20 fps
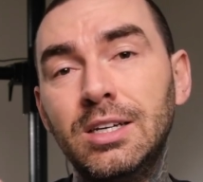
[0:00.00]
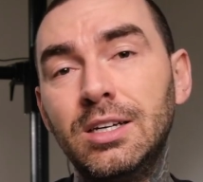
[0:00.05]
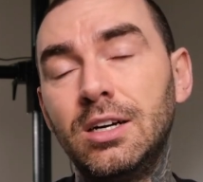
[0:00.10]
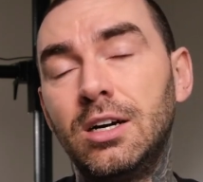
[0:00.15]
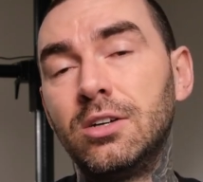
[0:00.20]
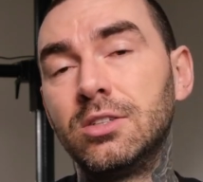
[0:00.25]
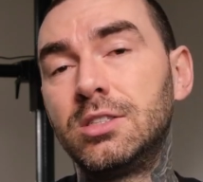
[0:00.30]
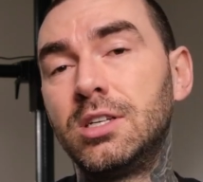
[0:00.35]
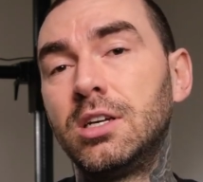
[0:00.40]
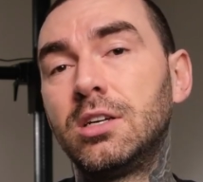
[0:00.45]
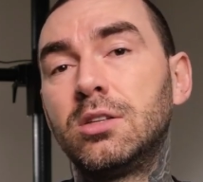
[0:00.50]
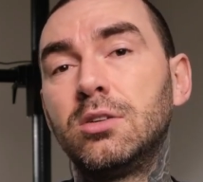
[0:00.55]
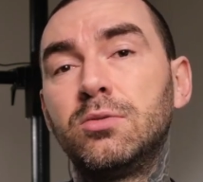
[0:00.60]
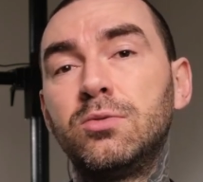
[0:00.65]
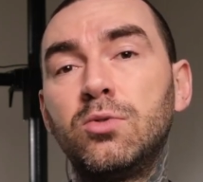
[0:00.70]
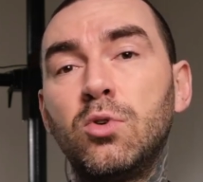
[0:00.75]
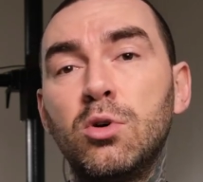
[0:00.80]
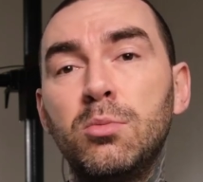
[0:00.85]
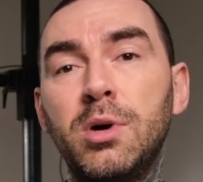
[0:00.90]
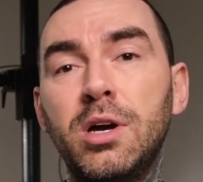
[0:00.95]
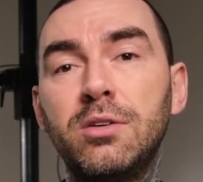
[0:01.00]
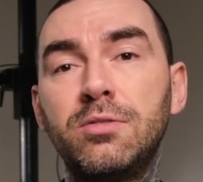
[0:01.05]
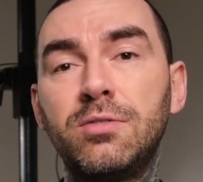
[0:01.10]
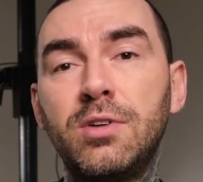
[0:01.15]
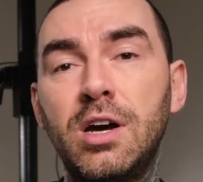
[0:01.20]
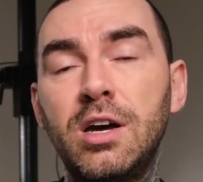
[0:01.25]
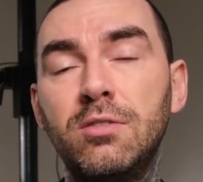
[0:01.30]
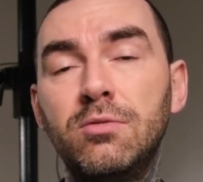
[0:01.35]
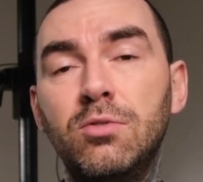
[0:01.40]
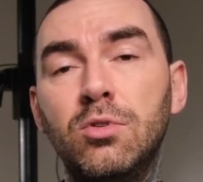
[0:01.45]
I'll take the
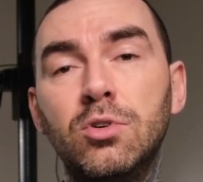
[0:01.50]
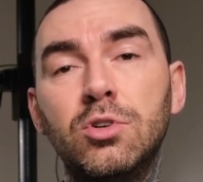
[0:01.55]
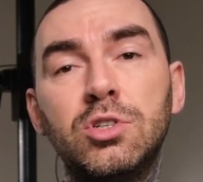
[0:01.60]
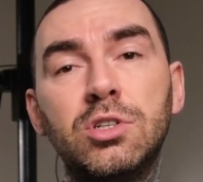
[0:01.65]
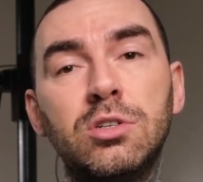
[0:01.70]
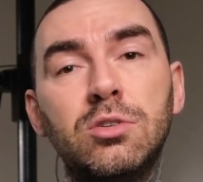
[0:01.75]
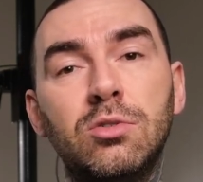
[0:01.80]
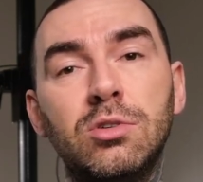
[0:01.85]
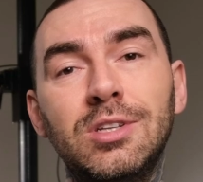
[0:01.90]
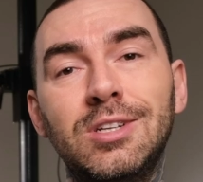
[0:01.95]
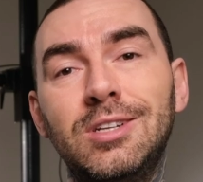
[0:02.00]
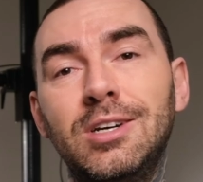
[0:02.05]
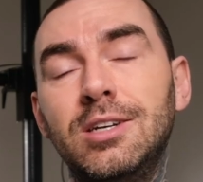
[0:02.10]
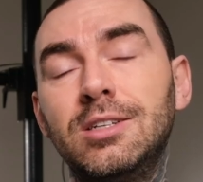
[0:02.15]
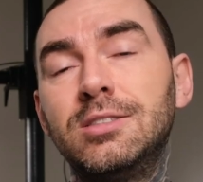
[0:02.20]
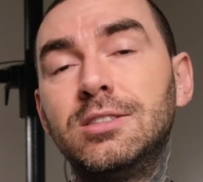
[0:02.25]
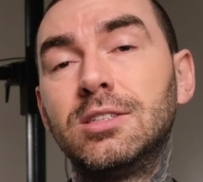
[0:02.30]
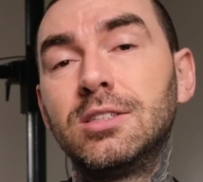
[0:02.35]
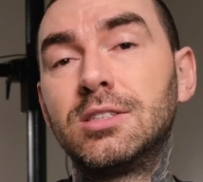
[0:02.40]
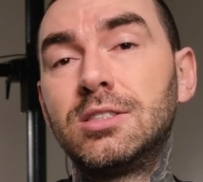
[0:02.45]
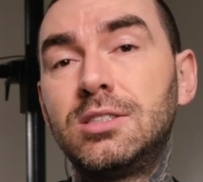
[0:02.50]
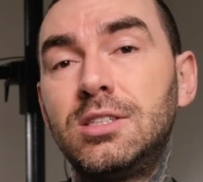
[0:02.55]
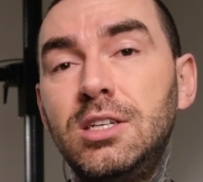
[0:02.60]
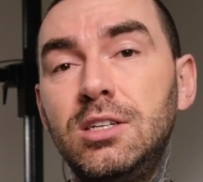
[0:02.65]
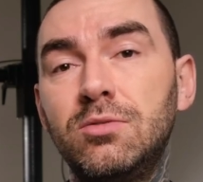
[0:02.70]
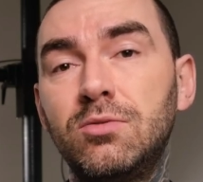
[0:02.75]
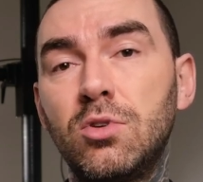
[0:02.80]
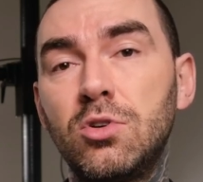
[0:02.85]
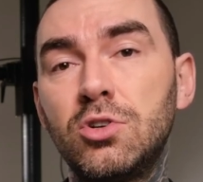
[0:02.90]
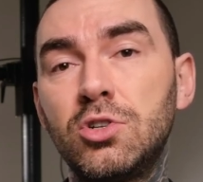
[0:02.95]
4x5 version or the
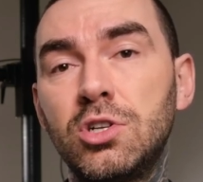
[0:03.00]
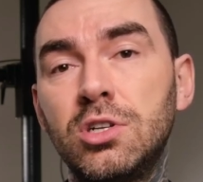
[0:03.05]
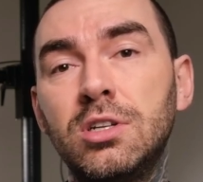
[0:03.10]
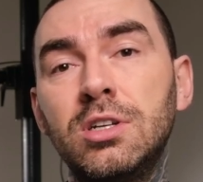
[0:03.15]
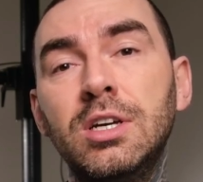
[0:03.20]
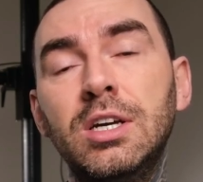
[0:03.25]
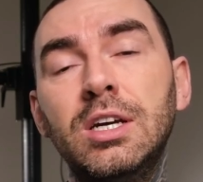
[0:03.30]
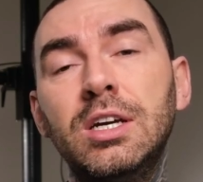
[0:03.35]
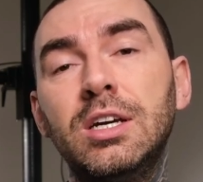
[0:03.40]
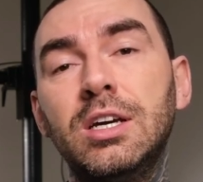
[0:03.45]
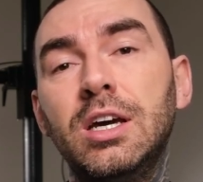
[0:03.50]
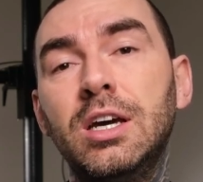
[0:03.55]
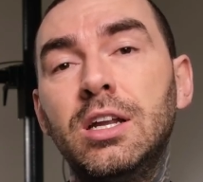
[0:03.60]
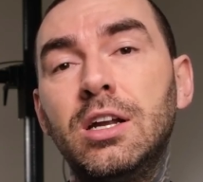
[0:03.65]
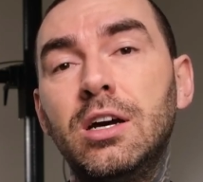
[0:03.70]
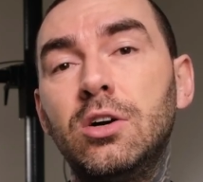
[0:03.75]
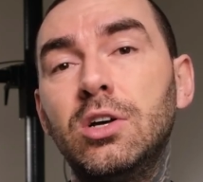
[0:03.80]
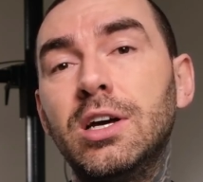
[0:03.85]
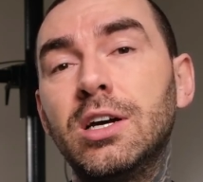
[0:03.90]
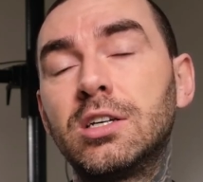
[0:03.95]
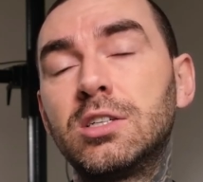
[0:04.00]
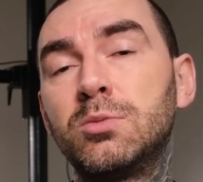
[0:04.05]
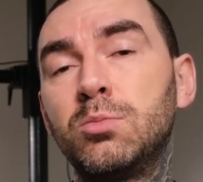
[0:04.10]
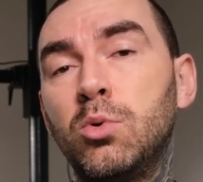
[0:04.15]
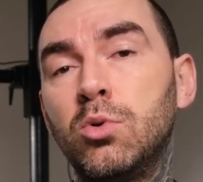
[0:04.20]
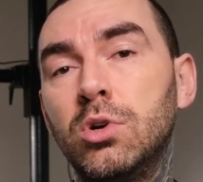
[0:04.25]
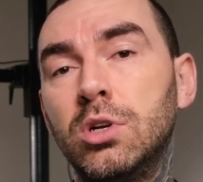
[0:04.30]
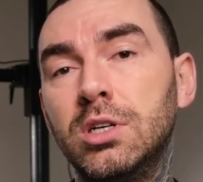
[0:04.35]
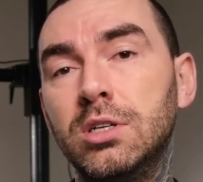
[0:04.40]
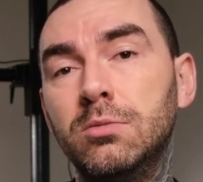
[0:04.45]
916 version, and I'll
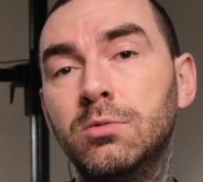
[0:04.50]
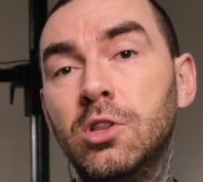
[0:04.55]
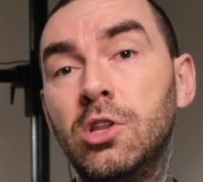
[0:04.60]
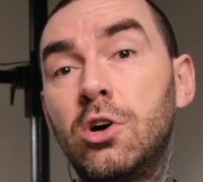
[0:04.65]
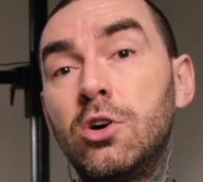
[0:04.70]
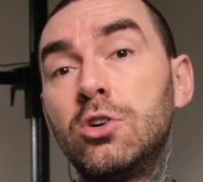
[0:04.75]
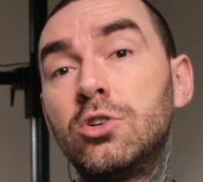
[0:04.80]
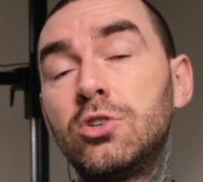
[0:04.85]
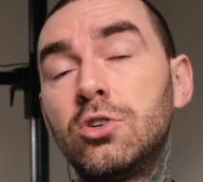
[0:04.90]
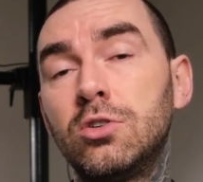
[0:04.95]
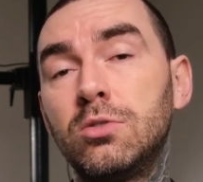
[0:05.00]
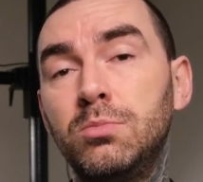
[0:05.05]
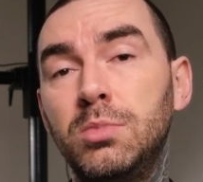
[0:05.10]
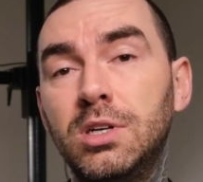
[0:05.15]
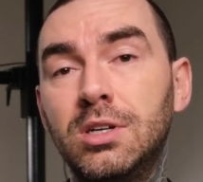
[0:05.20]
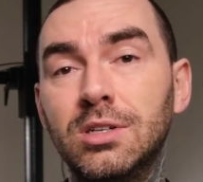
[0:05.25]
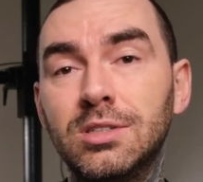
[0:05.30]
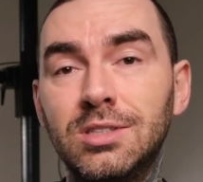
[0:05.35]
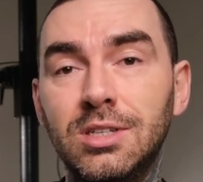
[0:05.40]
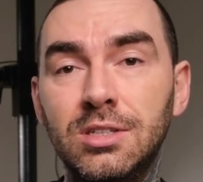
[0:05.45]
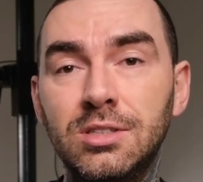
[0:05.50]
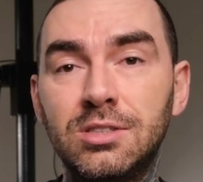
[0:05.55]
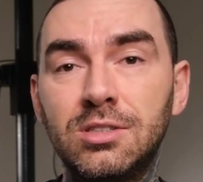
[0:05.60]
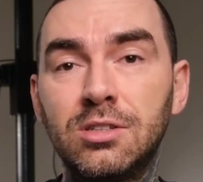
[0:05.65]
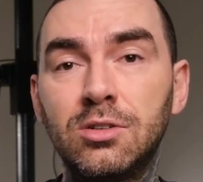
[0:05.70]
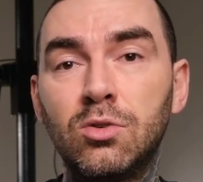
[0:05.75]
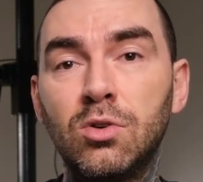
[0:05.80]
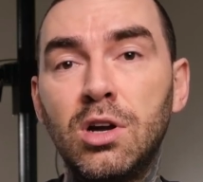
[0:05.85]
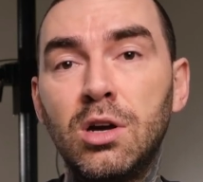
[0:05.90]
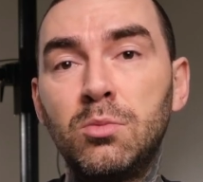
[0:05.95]
export it larger because
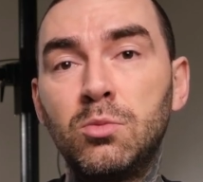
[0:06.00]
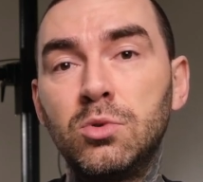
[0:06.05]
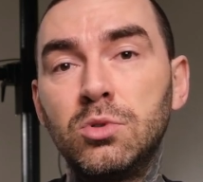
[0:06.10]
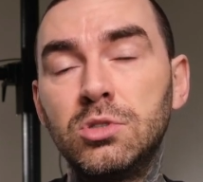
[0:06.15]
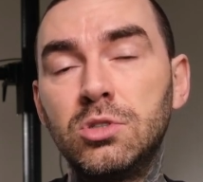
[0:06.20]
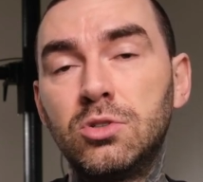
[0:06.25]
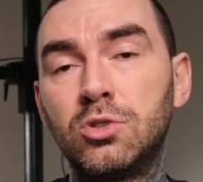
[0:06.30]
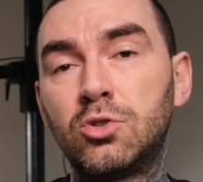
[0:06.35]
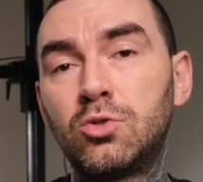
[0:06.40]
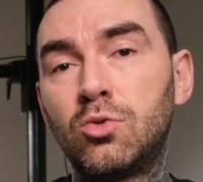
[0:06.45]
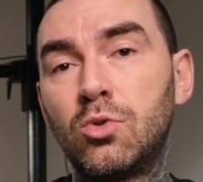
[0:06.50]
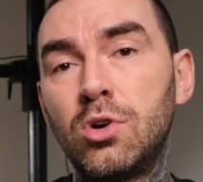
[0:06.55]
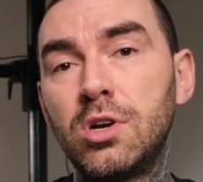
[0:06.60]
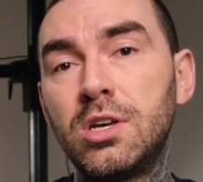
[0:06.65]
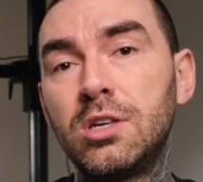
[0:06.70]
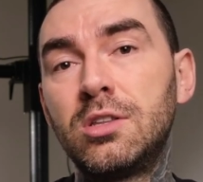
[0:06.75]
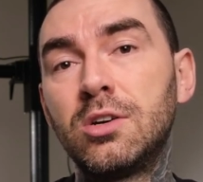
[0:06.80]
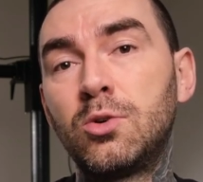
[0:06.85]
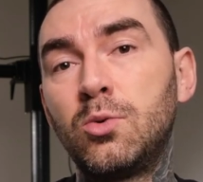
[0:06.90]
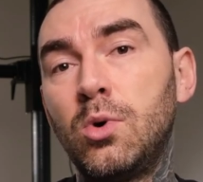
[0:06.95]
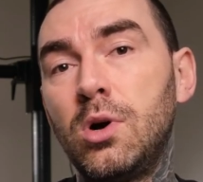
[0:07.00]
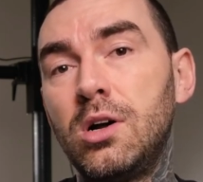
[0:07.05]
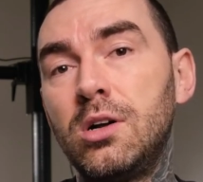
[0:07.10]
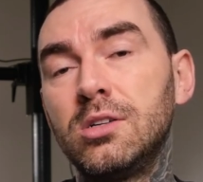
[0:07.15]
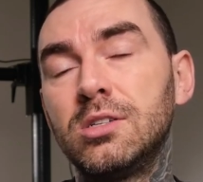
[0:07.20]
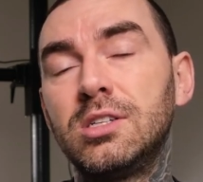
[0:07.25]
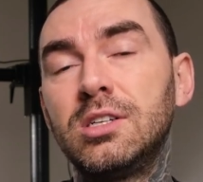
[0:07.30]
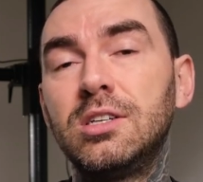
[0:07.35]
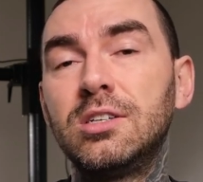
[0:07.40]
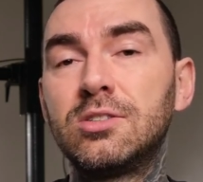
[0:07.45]
Instagram will destroy the quality.